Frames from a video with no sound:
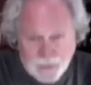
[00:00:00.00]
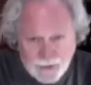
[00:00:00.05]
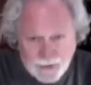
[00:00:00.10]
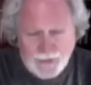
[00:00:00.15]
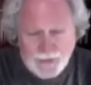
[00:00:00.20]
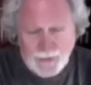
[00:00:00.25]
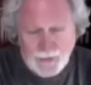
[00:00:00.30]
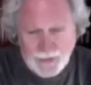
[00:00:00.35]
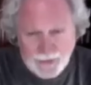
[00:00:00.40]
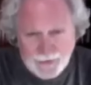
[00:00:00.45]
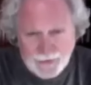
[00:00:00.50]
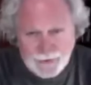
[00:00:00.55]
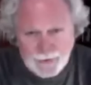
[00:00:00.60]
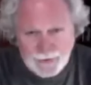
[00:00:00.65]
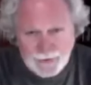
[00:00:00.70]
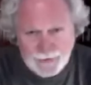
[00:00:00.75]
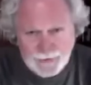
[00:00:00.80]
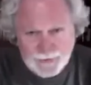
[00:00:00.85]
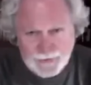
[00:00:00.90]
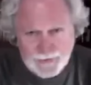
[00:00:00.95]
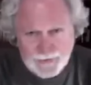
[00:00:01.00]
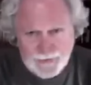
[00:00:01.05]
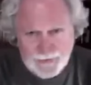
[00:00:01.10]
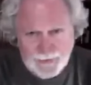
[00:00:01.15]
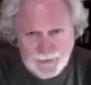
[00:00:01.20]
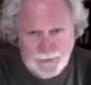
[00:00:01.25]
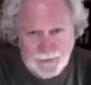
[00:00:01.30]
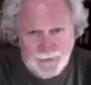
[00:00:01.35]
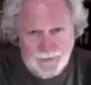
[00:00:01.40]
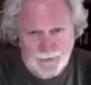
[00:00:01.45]
And then you add the Dead Sea
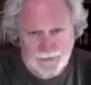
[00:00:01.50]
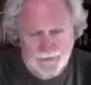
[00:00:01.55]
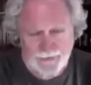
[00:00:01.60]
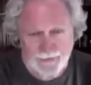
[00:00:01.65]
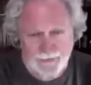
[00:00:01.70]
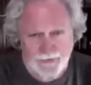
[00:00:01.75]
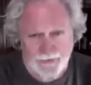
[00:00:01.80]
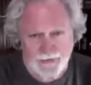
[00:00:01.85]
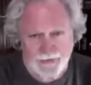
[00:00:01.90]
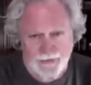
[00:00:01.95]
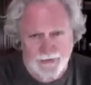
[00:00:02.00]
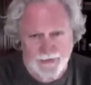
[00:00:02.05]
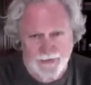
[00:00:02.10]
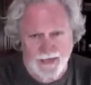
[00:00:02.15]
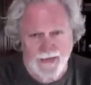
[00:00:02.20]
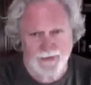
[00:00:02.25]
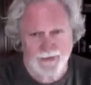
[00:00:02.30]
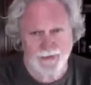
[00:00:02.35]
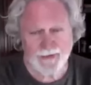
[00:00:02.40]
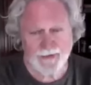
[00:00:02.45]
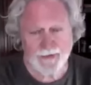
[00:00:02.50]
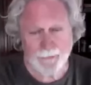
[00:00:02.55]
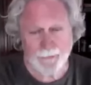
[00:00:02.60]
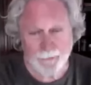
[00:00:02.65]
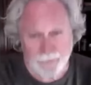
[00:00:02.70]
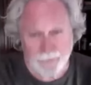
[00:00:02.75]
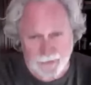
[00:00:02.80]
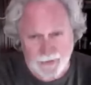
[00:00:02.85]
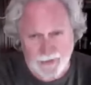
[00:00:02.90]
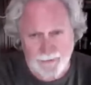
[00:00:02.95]
Scrolls, which is not
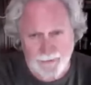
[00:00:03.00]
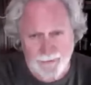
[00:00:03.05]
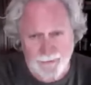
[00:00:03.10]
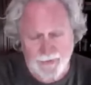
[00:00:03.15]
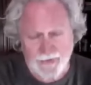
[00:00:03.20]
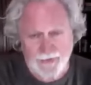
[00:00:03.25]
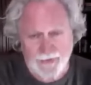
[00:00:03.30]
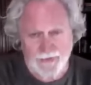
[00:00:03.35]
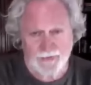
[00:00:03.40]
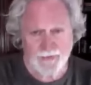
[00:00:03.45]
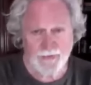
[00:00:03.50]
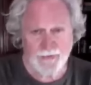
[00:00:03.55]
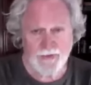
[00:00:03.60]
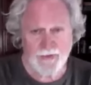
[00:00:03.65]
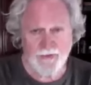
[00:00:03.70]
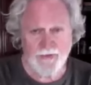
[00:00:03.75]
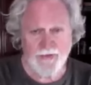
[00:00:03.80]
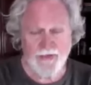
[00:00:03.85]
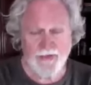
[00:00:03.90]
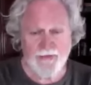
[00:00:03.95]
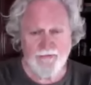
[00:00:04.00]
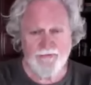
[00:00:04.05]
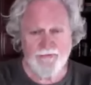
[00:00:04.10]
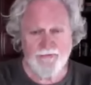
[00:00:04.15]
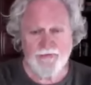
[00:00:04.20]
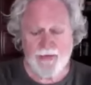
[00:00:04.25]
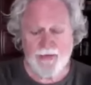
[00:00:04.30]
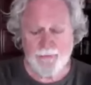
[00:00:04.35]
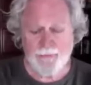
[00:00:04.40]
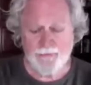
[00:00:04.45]
complete because we don't
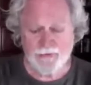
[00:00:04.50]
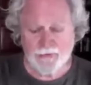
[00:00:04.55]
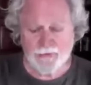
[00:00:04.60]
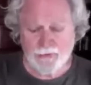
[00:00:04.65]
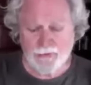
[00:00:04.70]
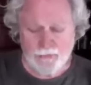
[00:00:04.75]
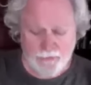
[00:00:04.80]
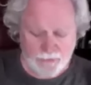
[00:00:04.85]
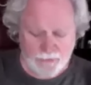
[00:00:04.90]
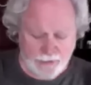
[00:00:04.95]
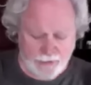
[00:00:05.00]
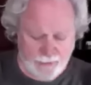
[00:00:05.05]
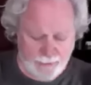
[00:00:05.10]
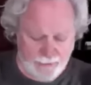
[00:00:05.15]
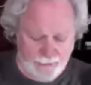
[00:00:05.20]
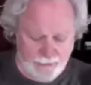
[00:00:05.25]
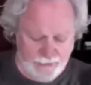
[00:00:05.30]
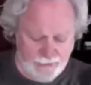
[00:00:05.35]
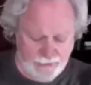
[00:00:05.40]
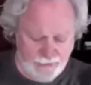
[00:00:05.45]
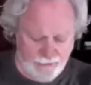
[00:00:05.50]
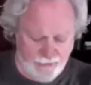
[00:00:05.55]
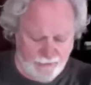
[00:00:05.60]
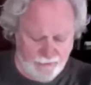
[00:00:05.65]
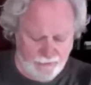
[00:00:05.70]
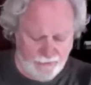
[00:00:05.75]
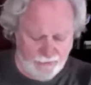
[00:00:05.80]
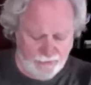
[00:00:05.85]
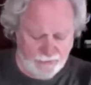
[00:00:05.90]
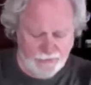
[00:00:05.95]
have absolute copies of
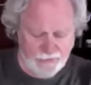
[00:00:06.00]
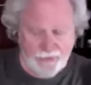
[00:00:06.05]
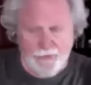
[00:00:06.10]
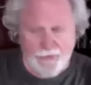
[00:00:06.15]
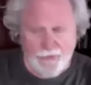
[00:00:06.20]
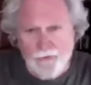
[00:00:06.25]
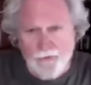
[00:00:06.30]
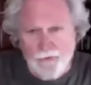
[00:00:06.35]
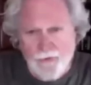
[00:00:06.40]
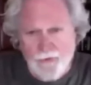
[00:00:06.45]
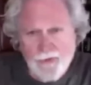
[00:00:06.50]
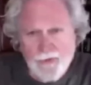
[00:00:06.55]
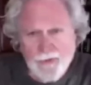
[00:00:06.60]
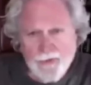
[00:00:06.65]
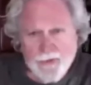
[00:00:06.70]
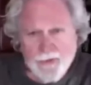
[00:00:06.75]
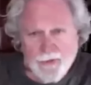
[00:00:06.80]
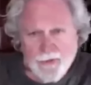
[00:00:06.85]
every single